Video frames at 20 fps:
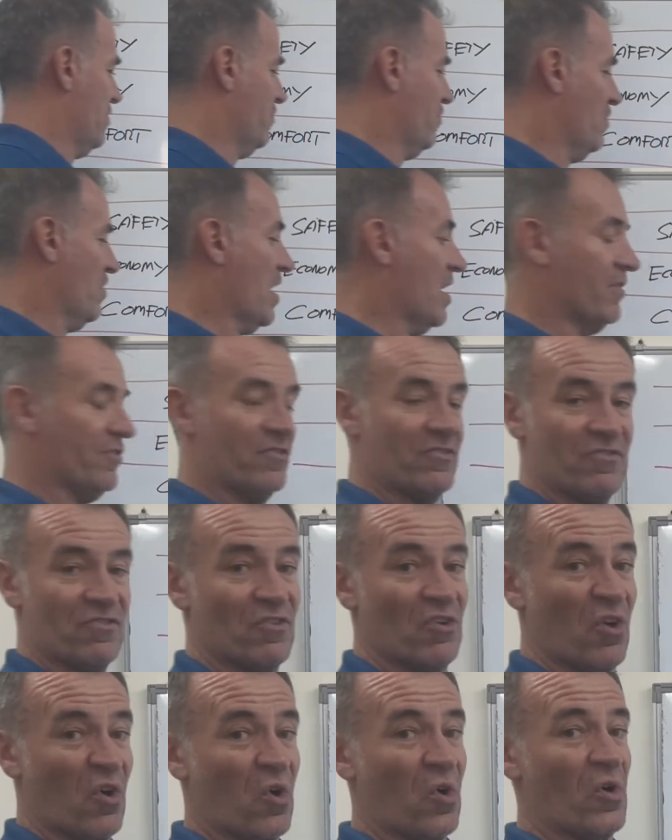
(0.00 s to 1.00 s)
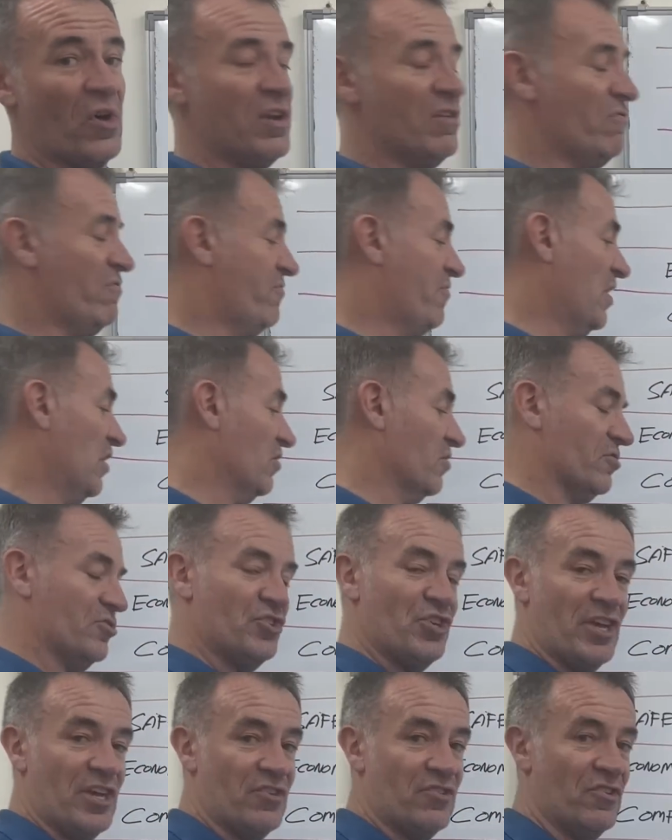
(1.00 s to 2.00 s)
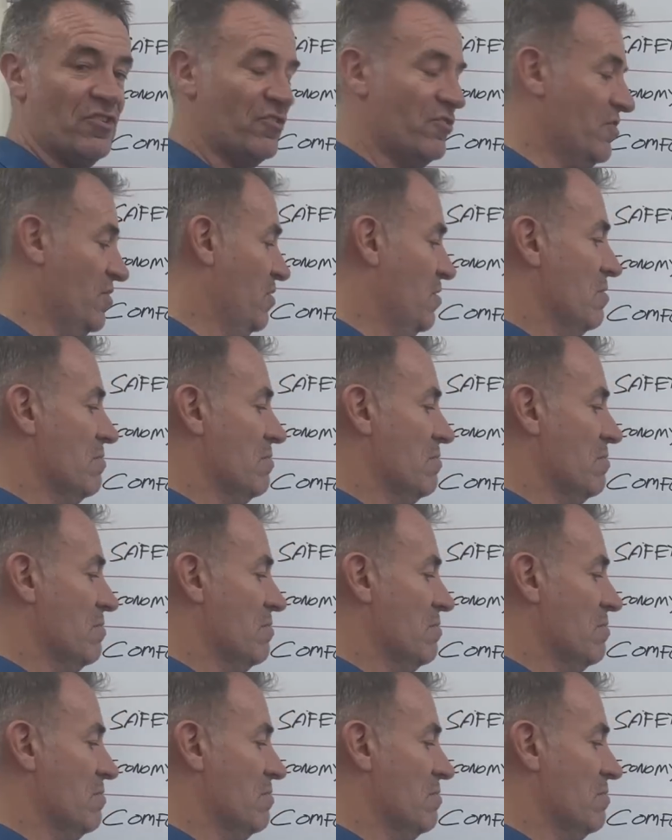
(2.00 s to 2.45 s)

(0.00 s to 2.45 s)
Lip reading: So that's oil and filter changes.